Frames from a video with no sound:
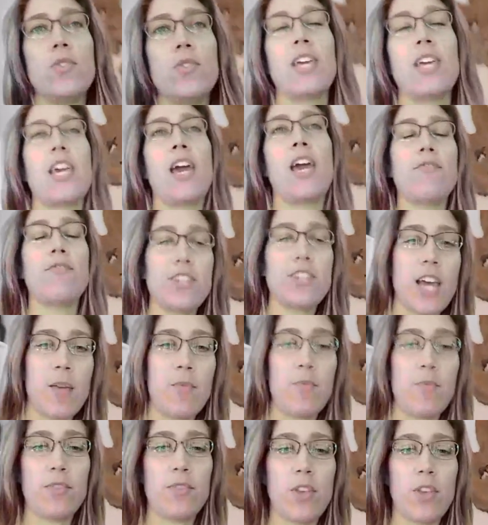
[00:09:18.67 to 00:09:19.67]
Like every
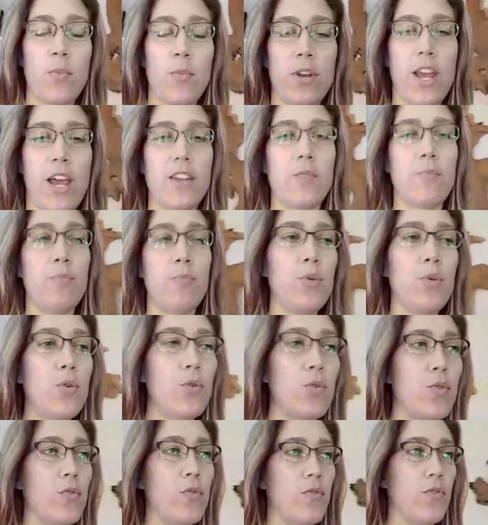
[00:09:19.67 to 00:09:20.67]
time someone had to
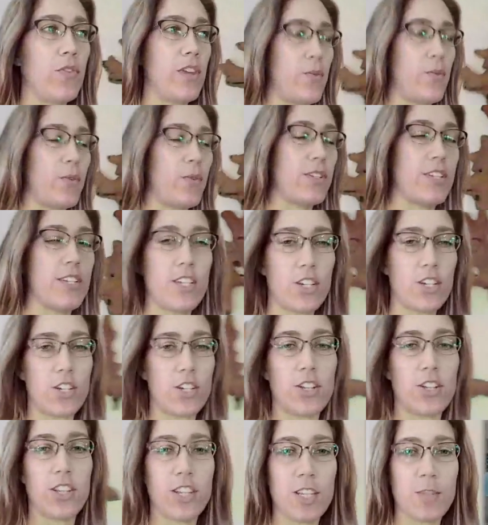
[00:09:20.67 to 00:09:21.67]
move, there was
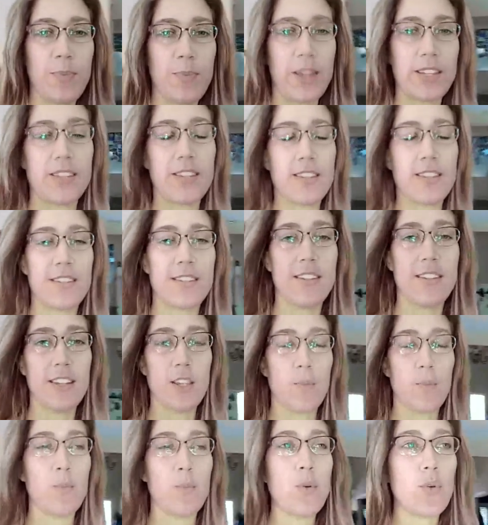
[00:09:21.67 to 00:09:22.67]
additional expenses
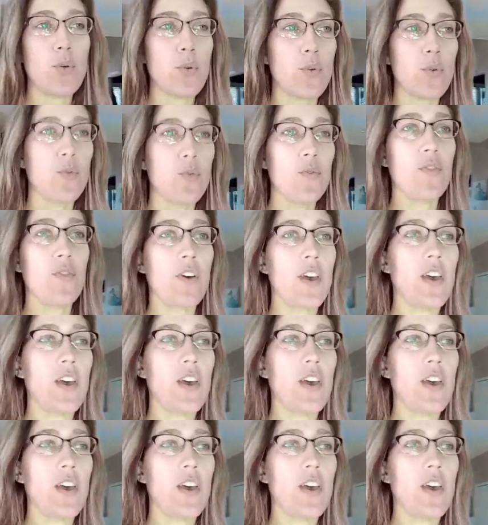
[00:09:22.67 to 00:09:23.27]
in the move.